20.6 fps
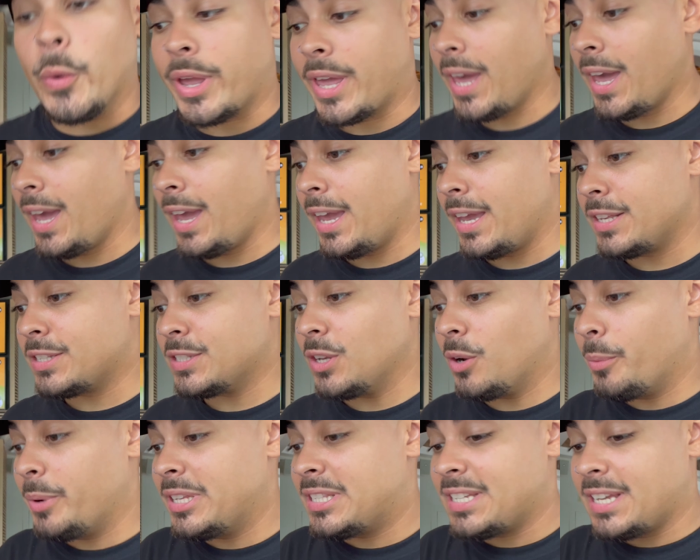Okay, so
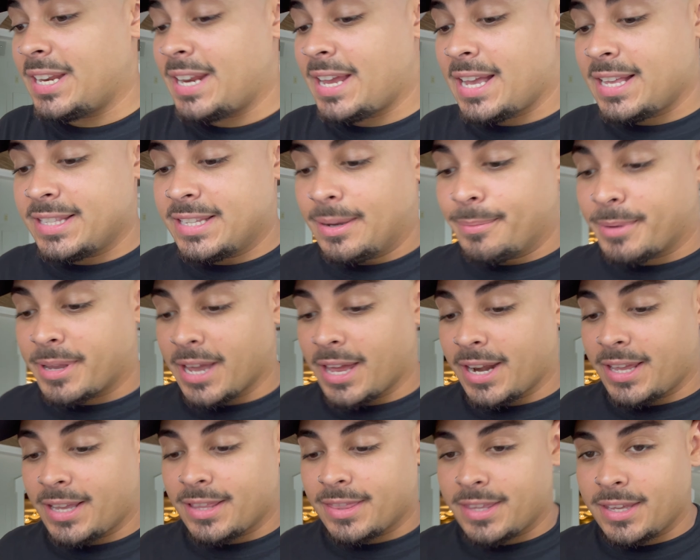we did end up
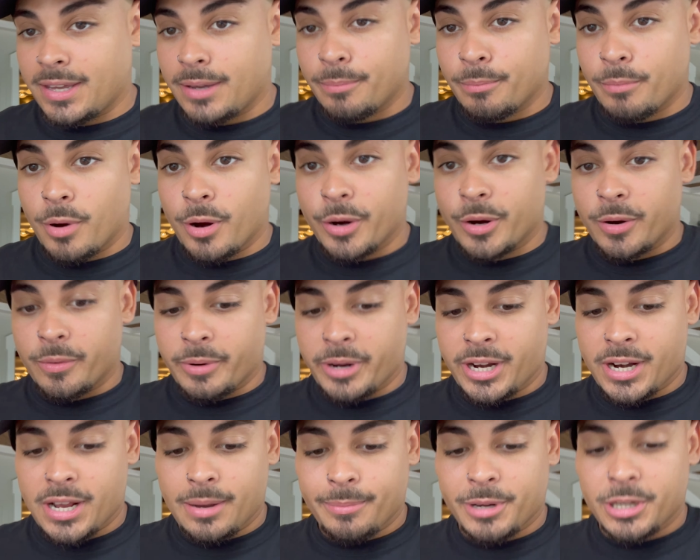getting the
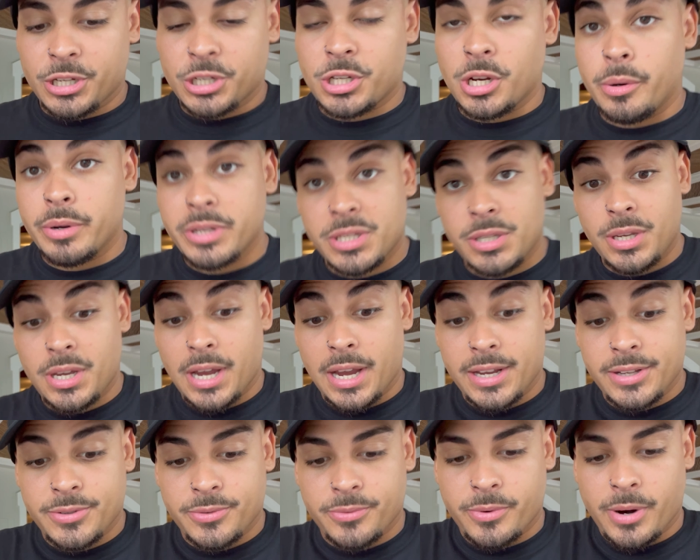margarita. I'm gonna show it to you
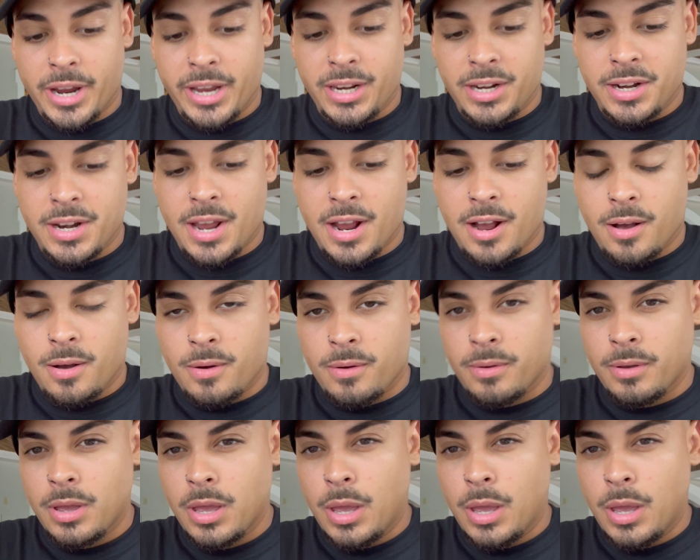guys right now.